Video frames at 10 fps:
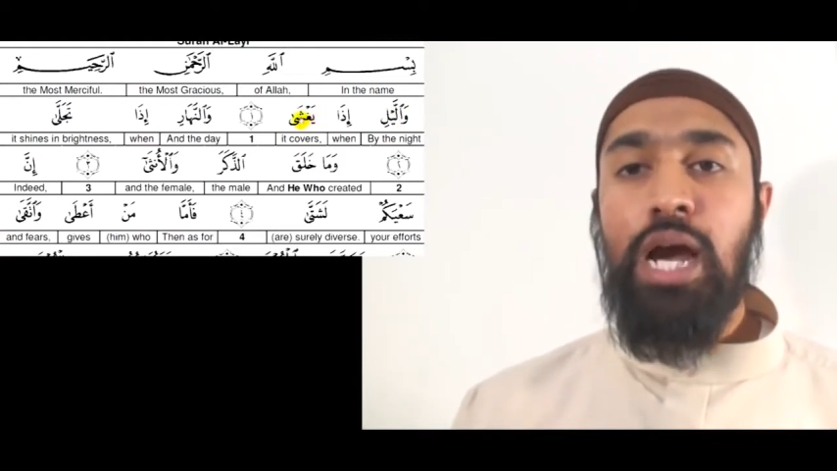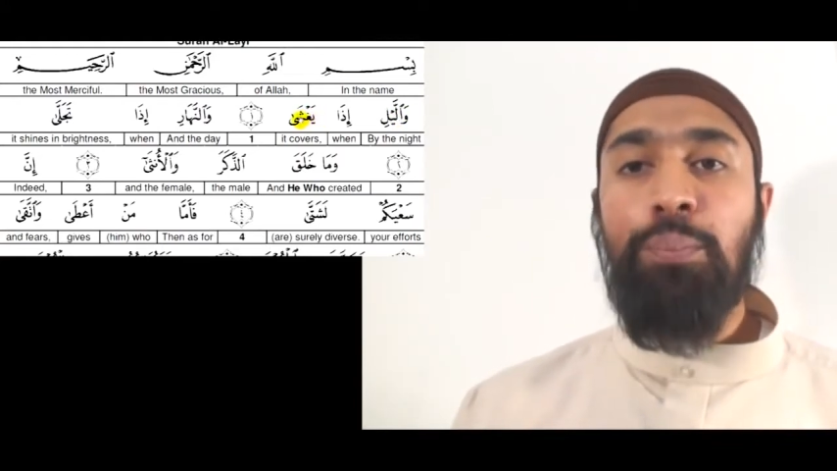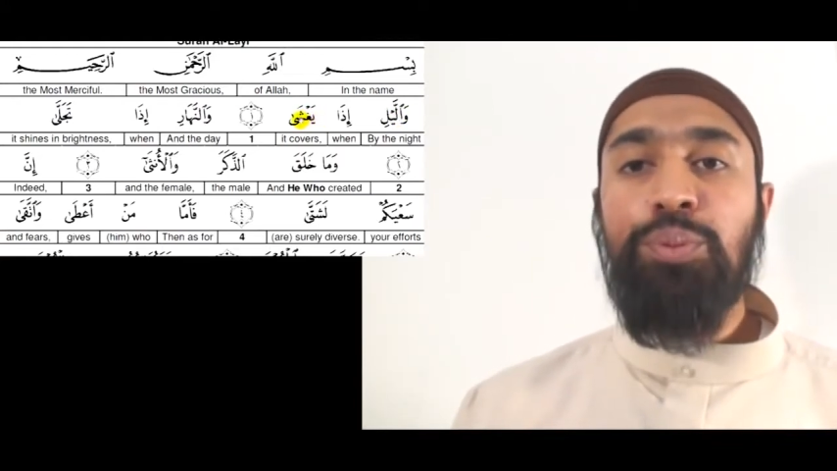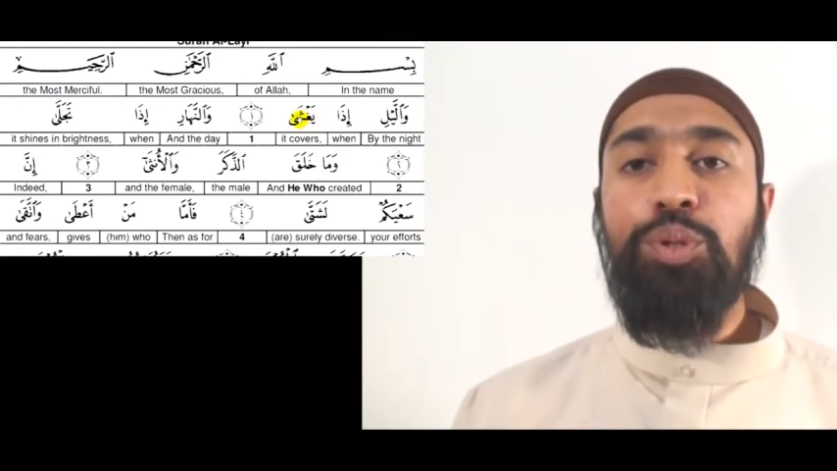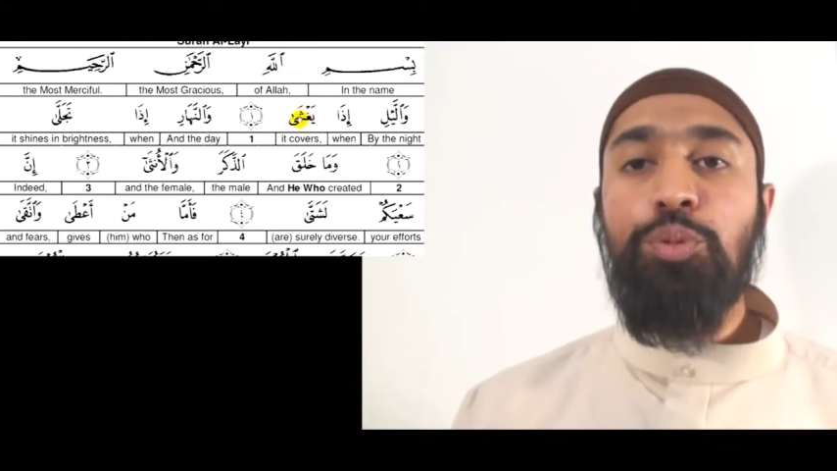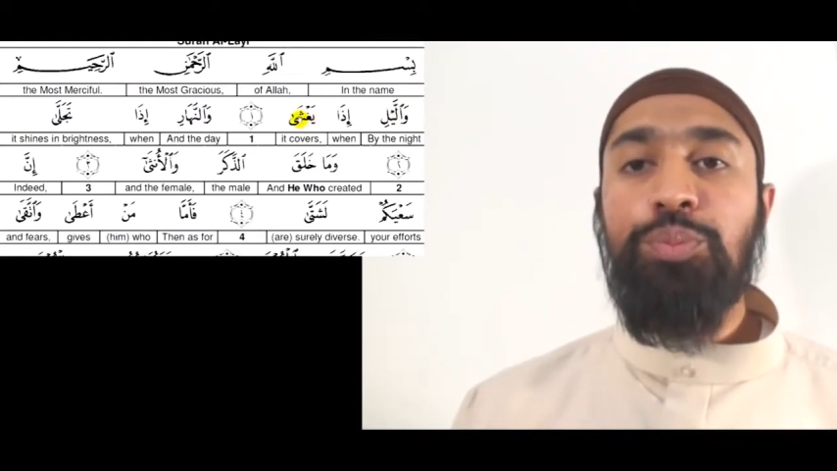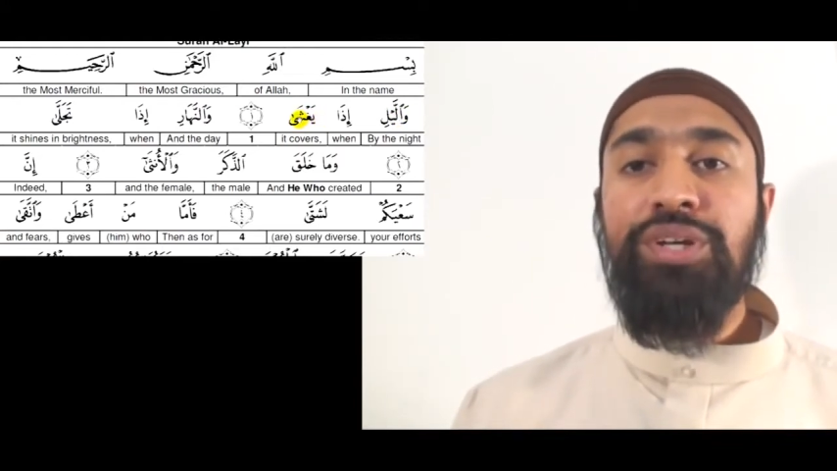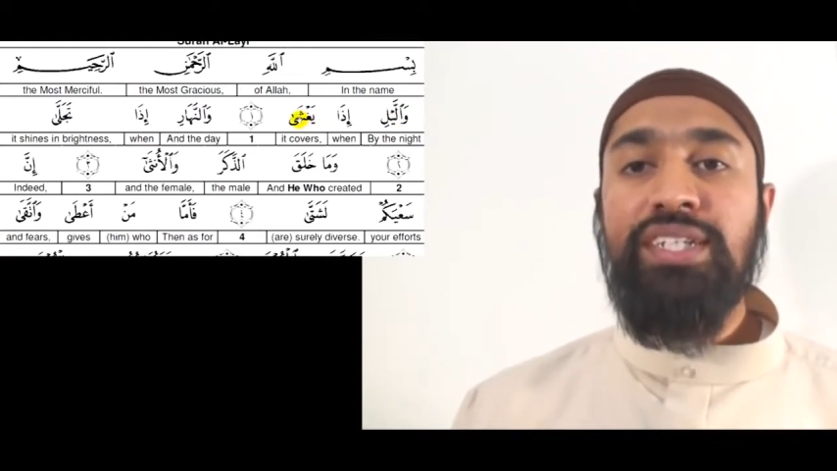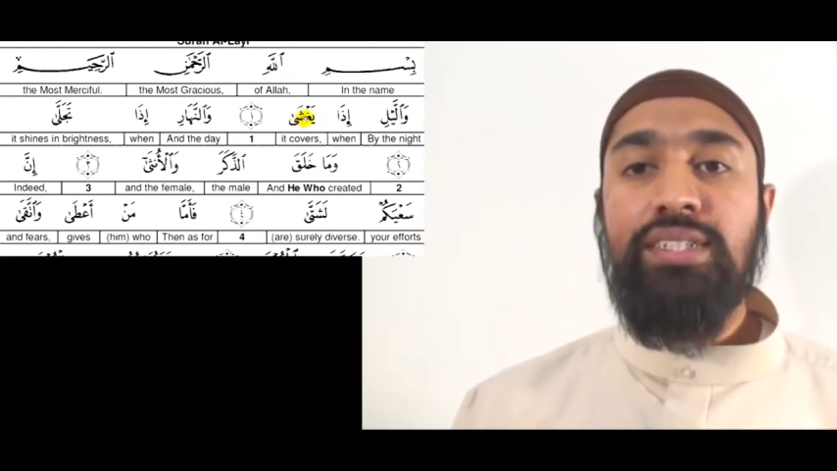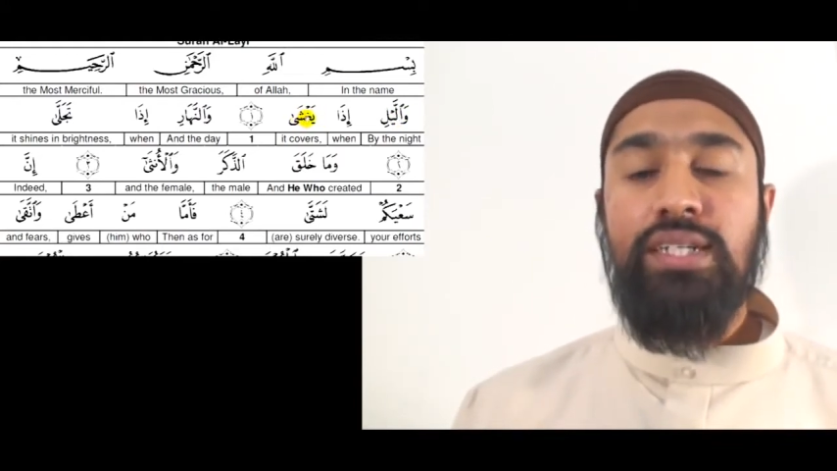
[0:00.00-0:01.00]

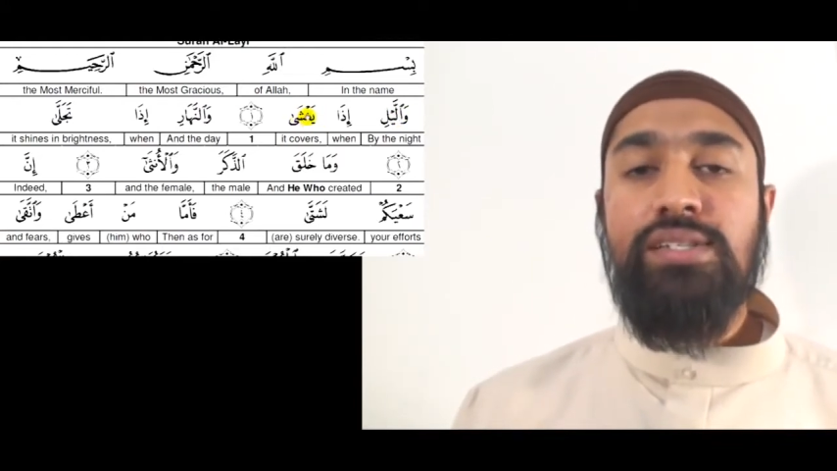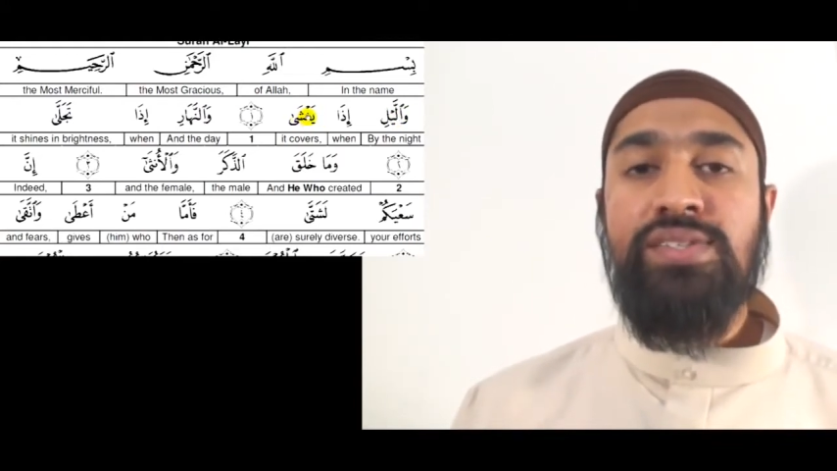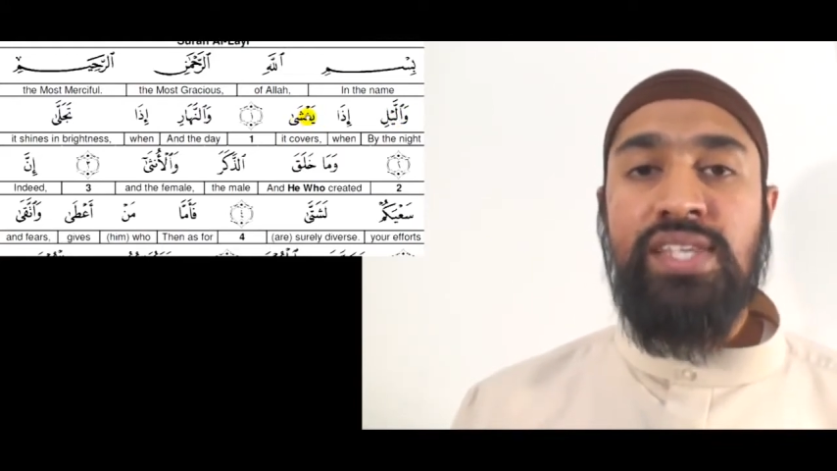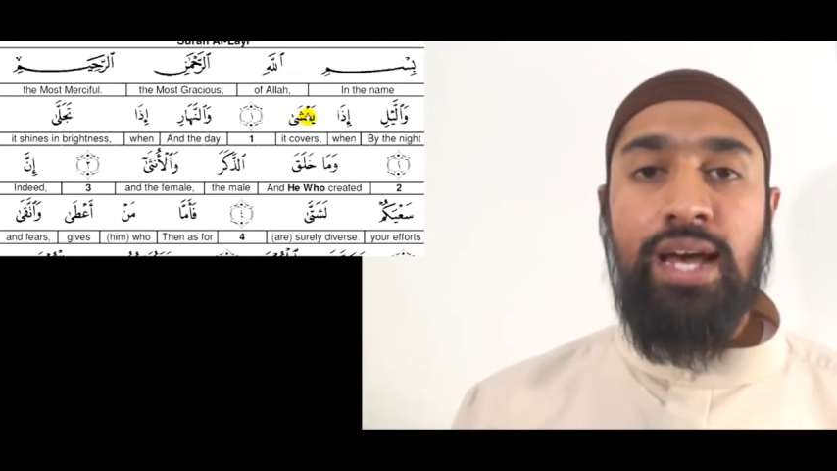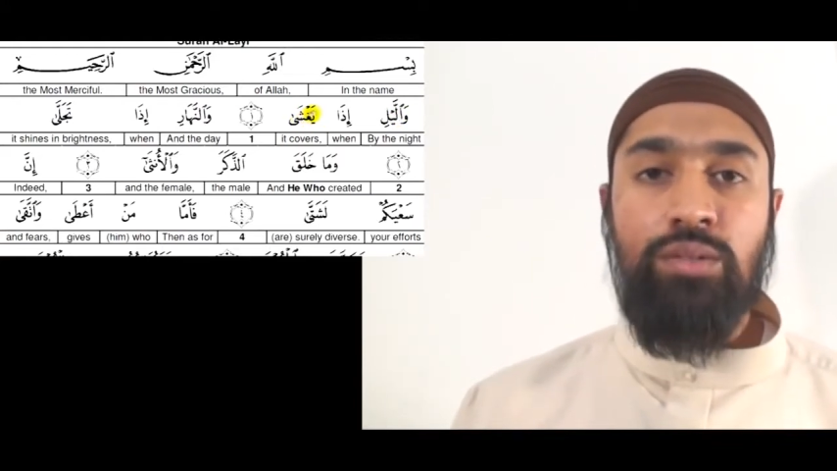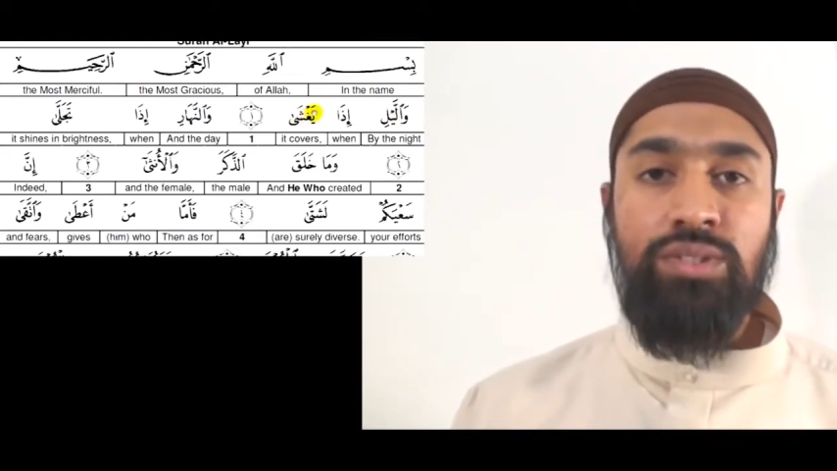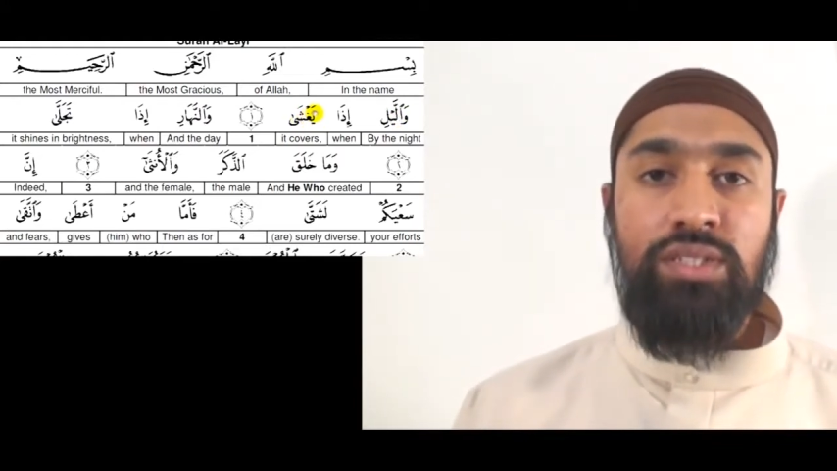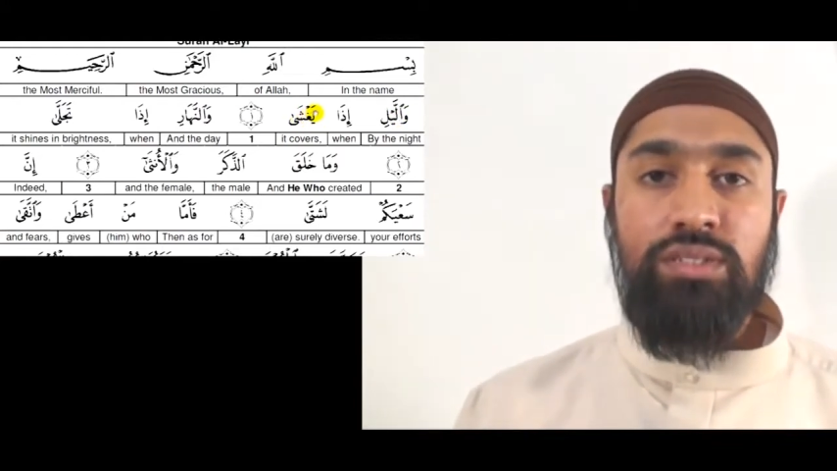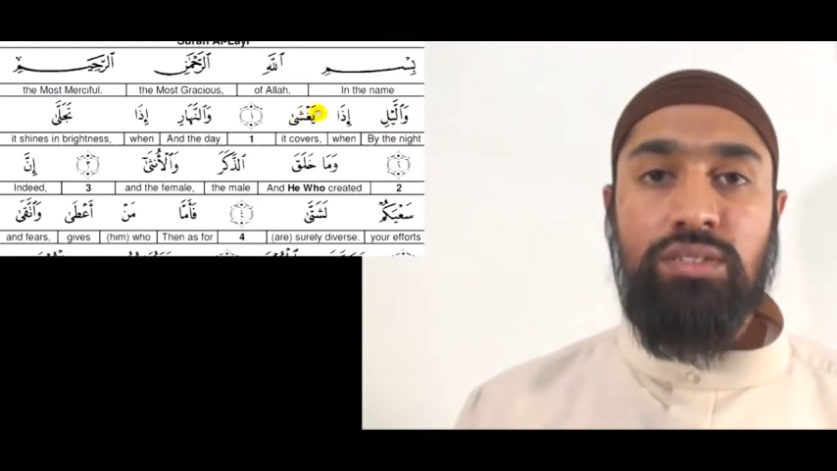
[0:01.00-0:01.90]
appropriate sound